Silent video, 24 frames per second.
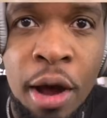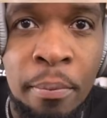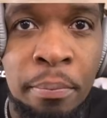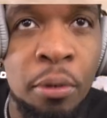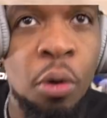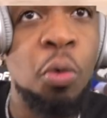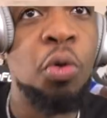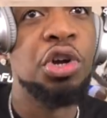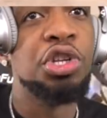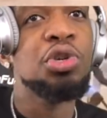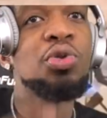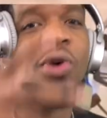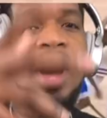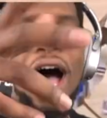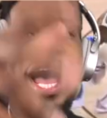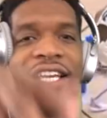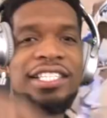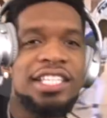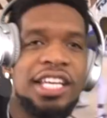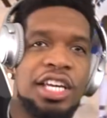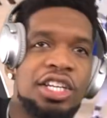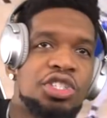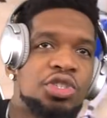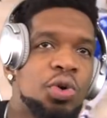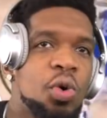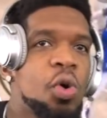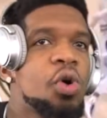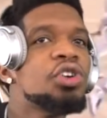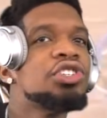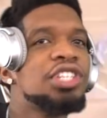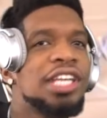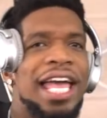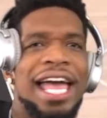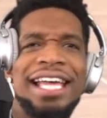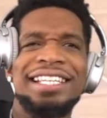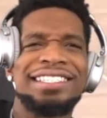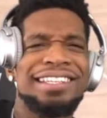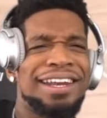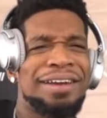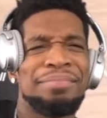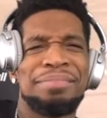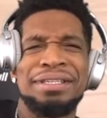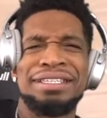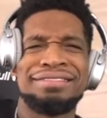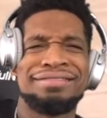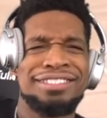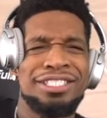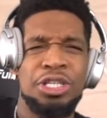But when you guys get yours, yeah, it's going
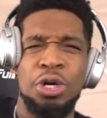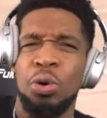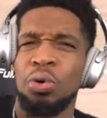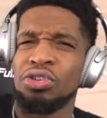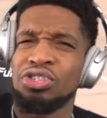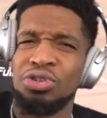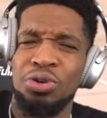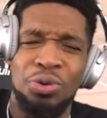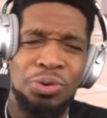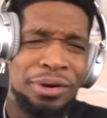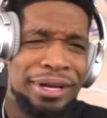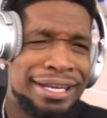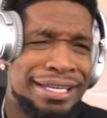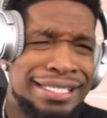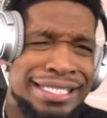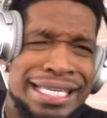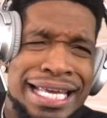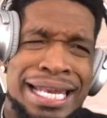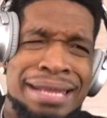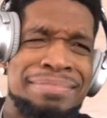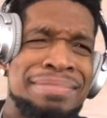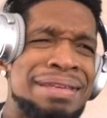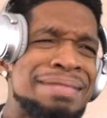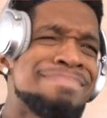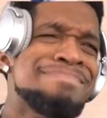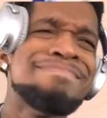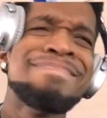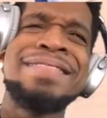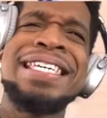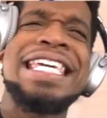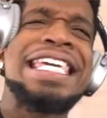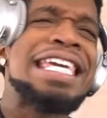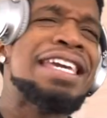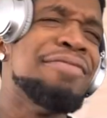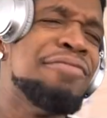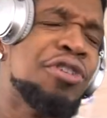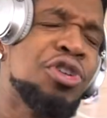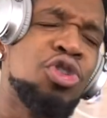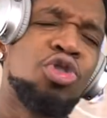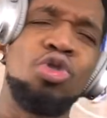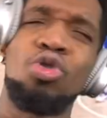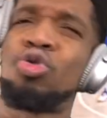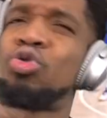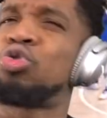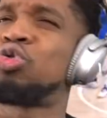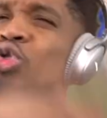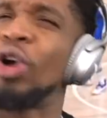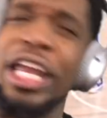to be silk screen. It's going to be even
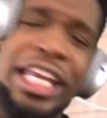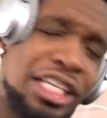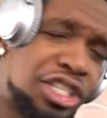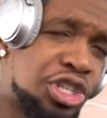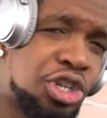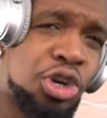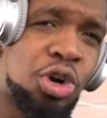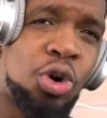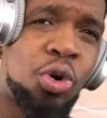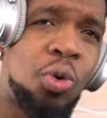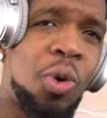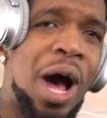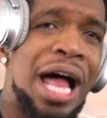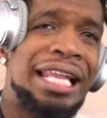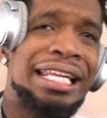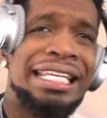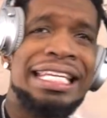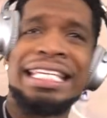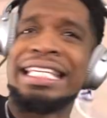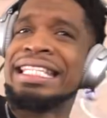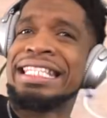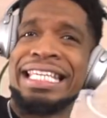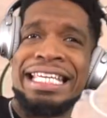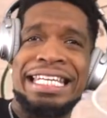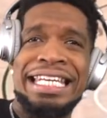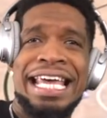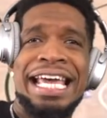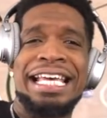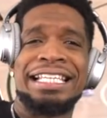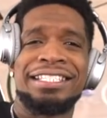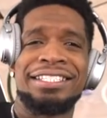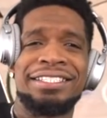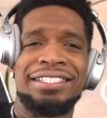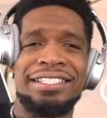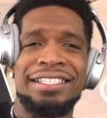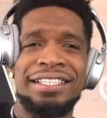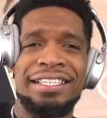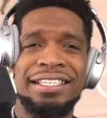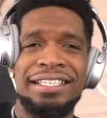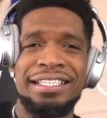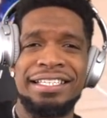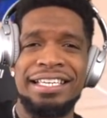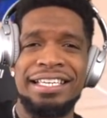crazier quality than this.